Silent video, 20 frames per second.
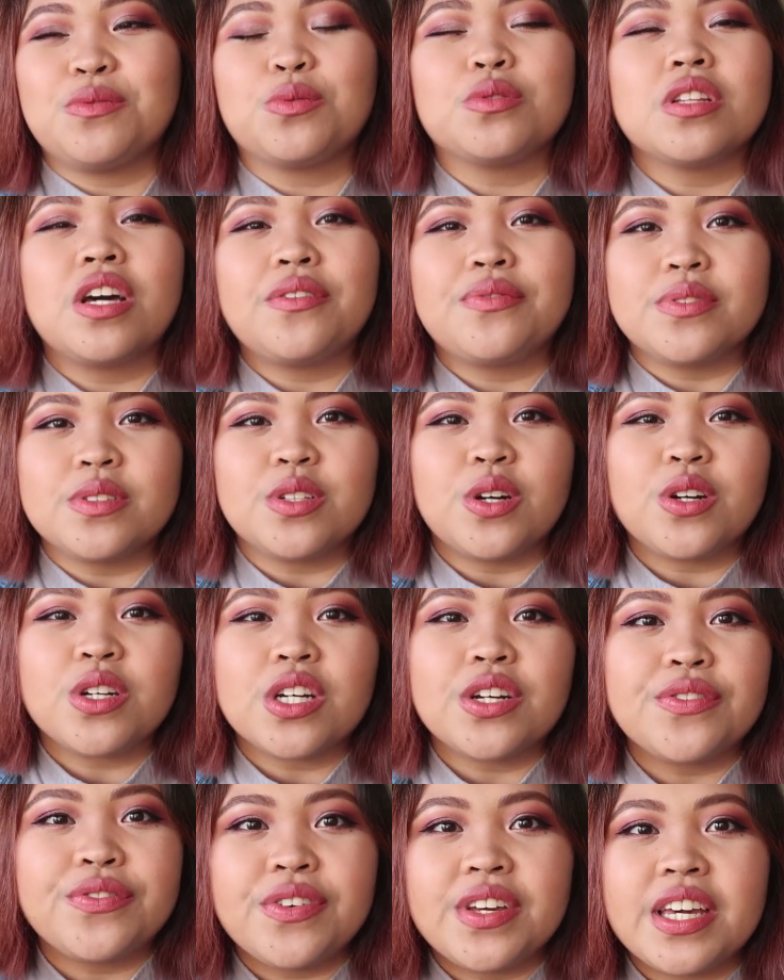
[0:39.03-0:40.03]
well not
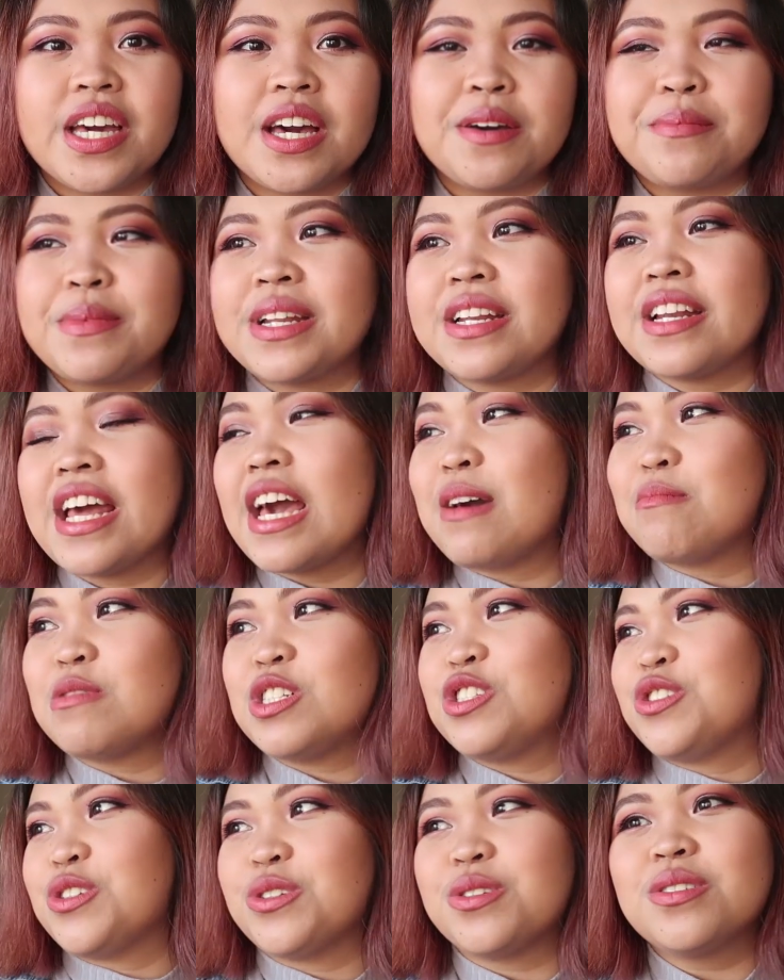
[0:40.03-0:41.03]
photography, I'm an
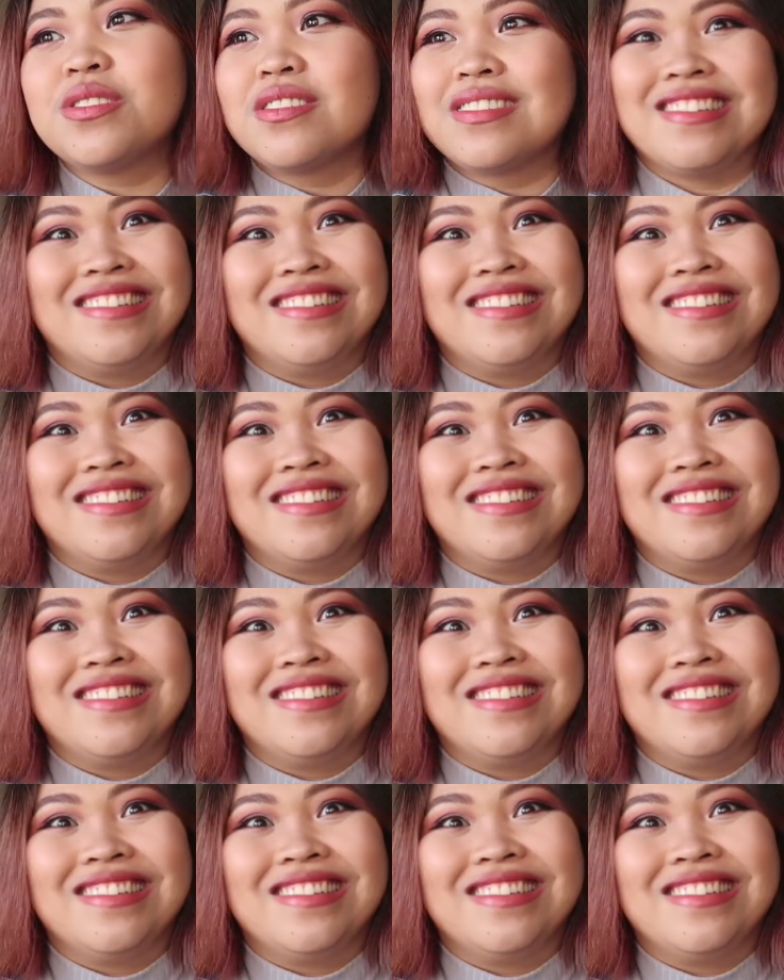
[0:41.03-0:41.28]
amateur,